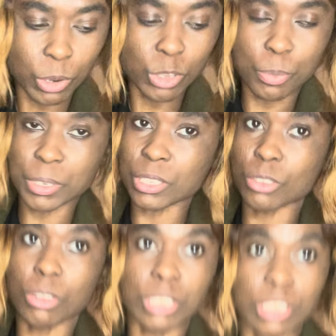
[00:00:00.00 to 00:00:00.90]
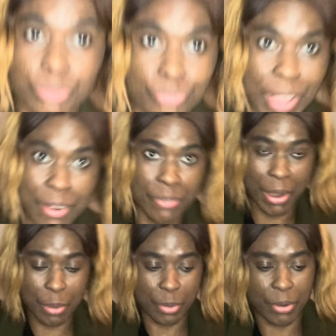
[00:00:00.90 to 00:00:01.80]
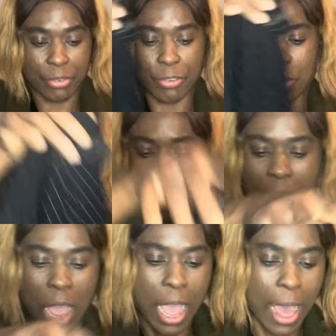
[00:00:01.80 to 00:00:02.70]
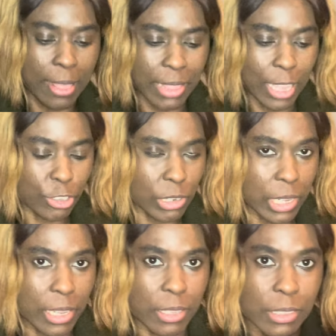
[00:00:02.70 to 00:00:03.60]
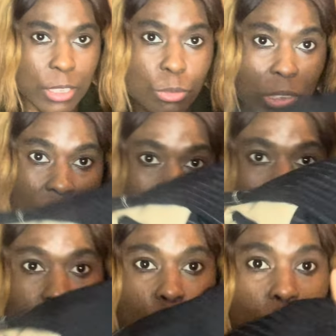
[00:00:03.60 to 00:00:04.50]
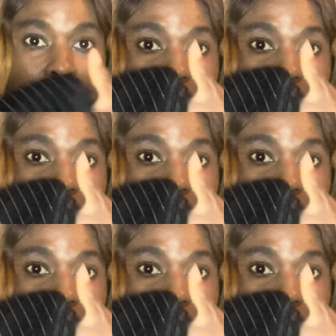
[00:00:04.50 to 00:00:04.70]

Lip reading: when you put it on, it's very, very beautiful. And actually, this was the last one